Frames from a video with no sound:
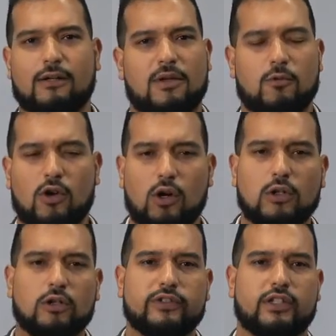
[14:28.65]
I mean, we're all
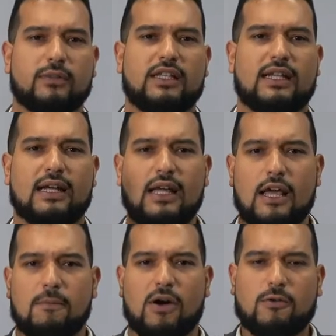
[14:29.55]
over the media,
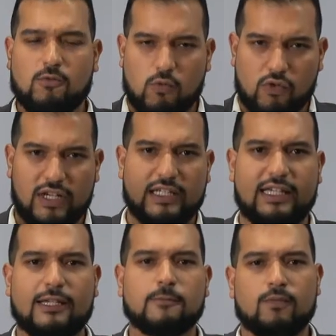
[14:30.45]
but
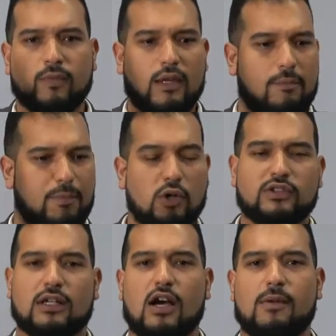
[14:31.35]
really
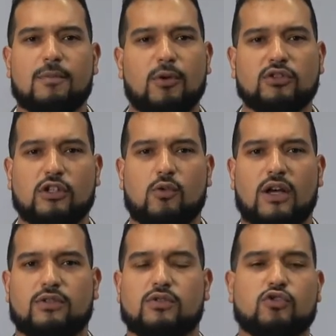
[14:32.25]
post a comment, post a
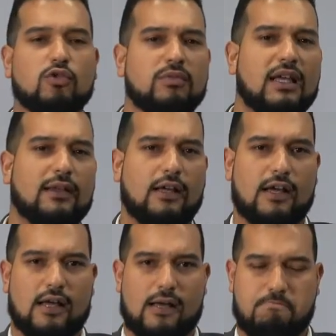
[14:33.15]
question, shoot me
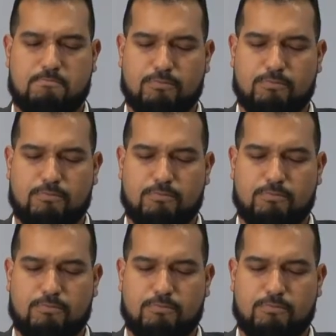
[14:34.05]
a